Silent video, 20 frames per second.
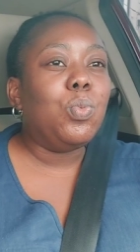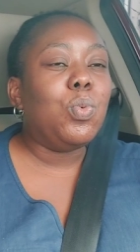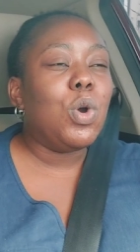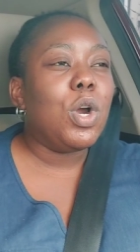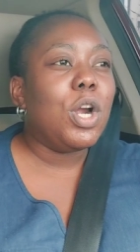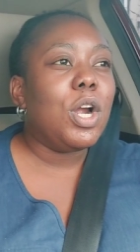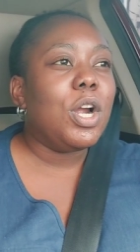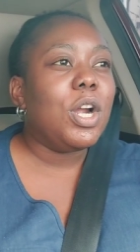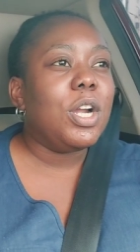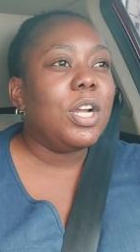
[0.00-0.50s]

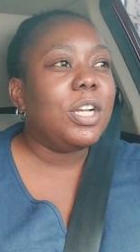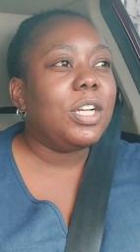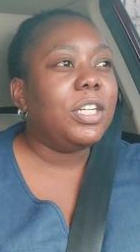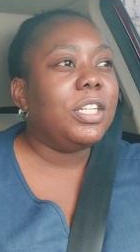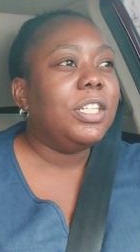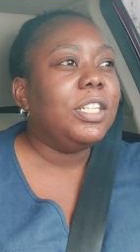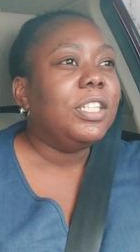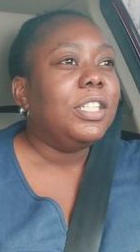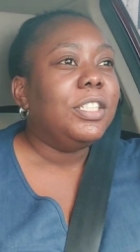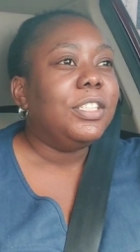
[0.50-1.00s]
work
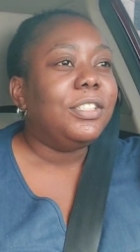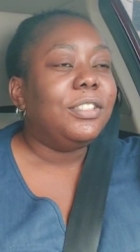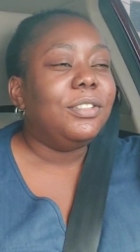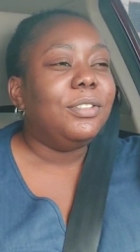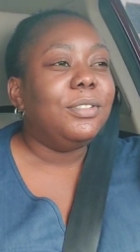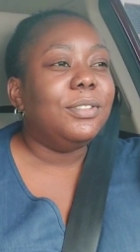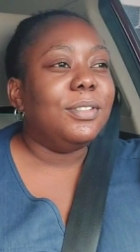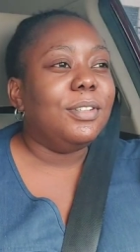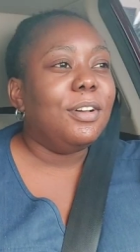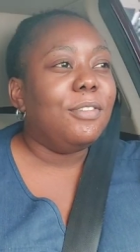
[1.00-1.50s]
to
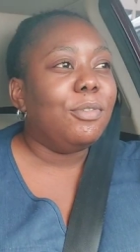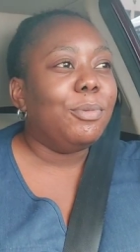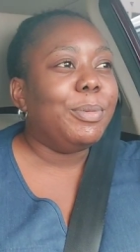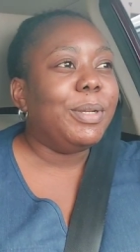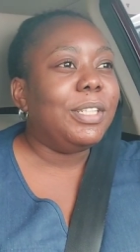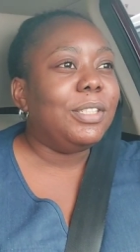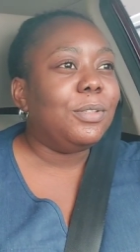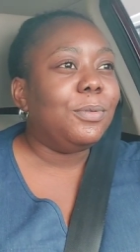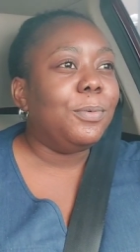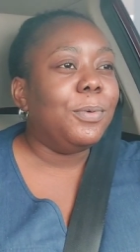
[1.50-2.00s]
do the
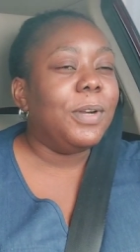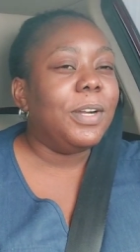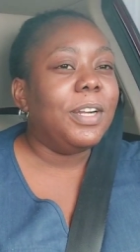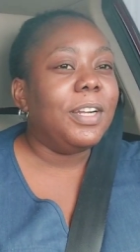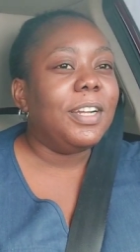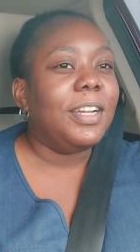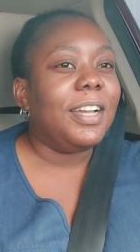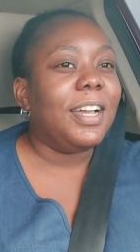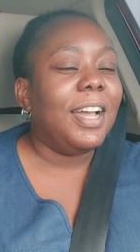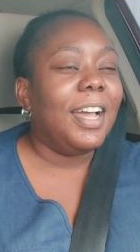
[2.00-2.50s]
government's
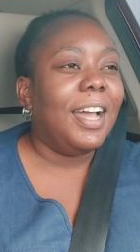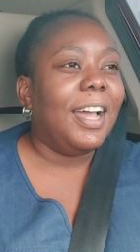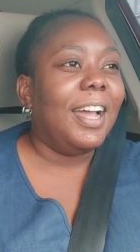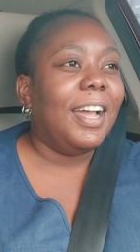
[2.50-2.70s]
work